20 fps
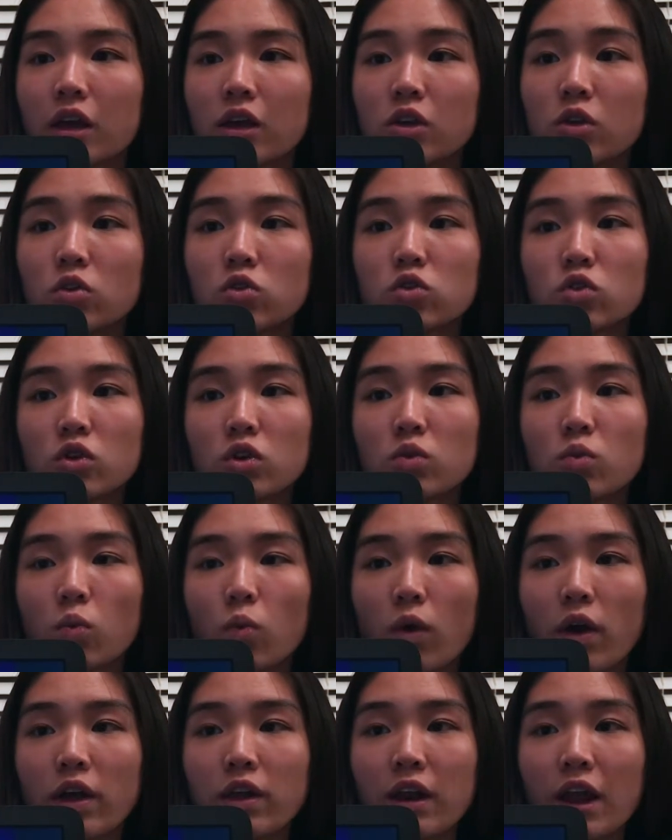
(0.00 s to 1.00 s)
usually
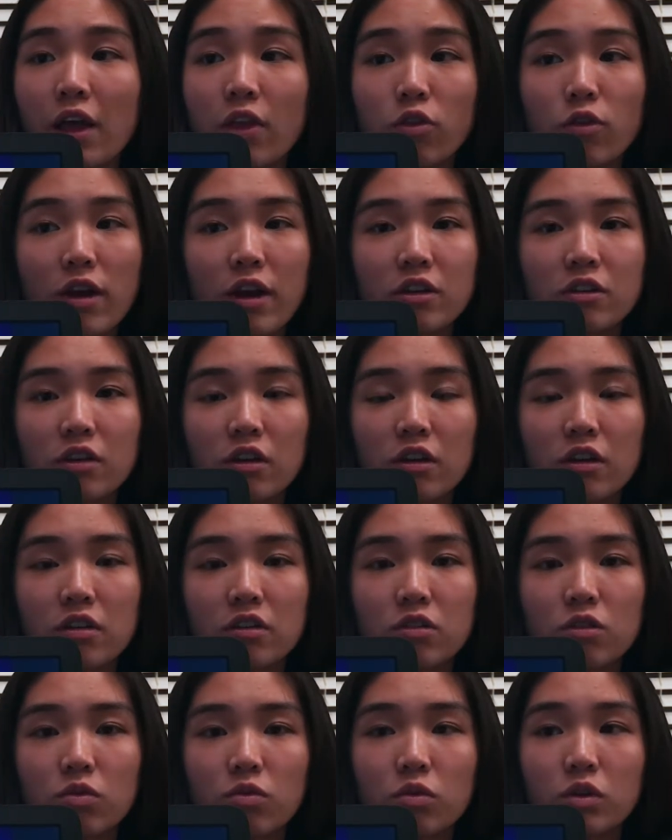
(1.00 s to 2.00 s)
when anthrax is